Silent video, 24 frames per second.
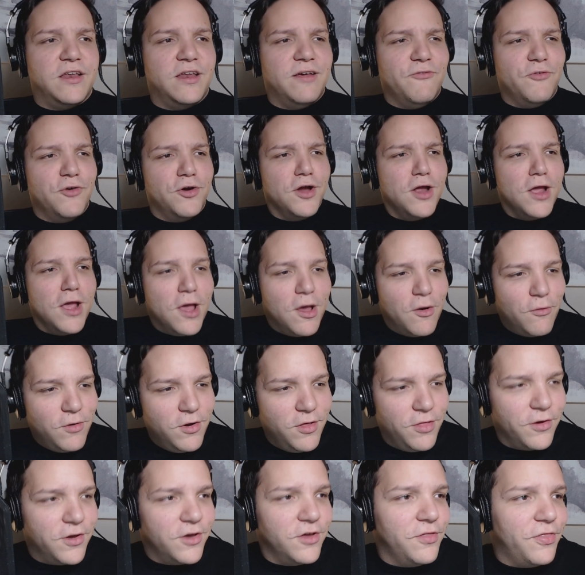One
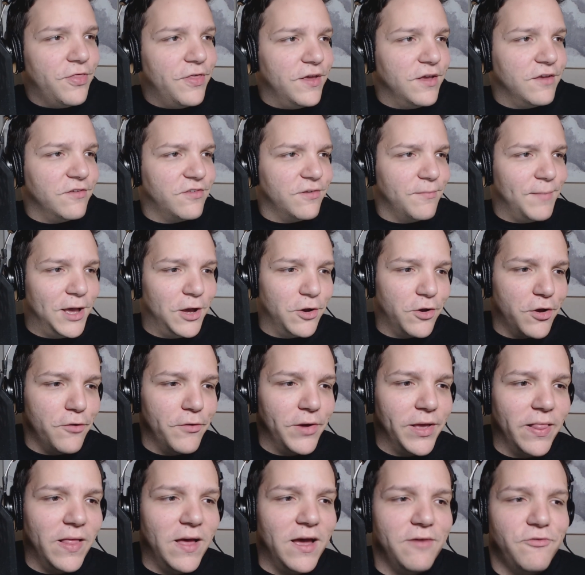of the good things about
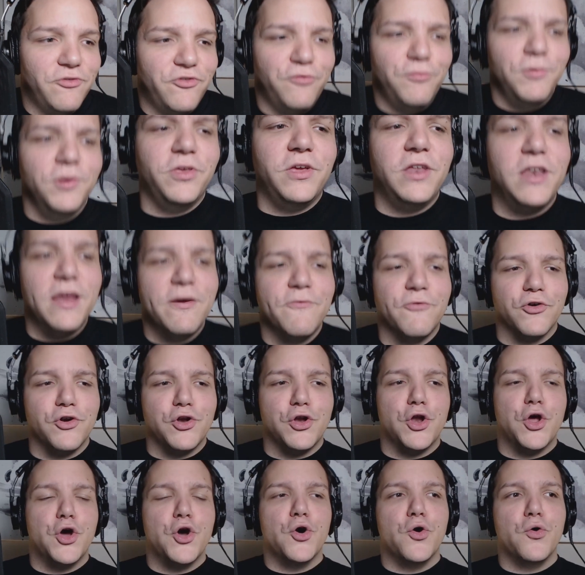going live is you really never
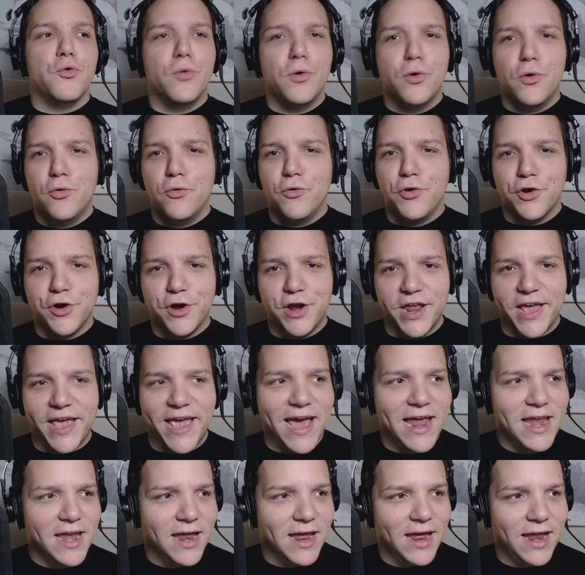know who you're going to
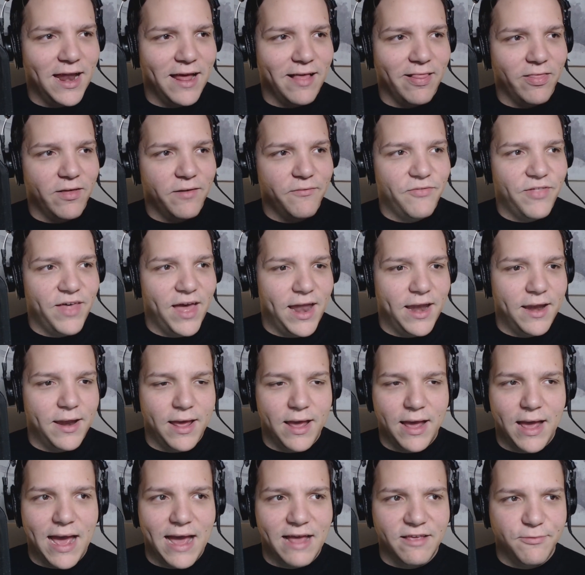get, and I love that
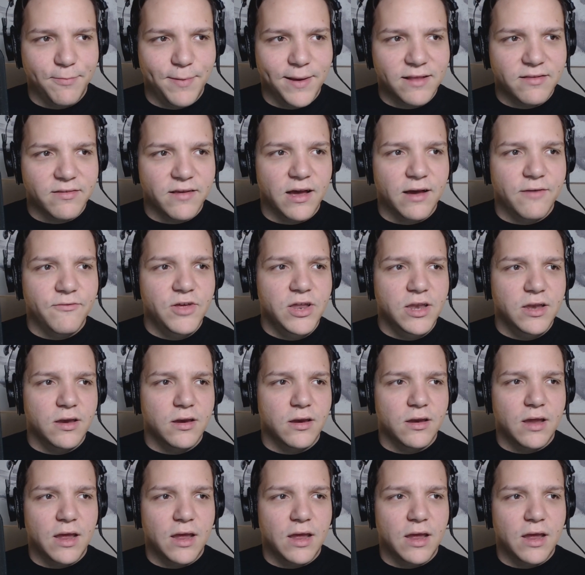aspect of it.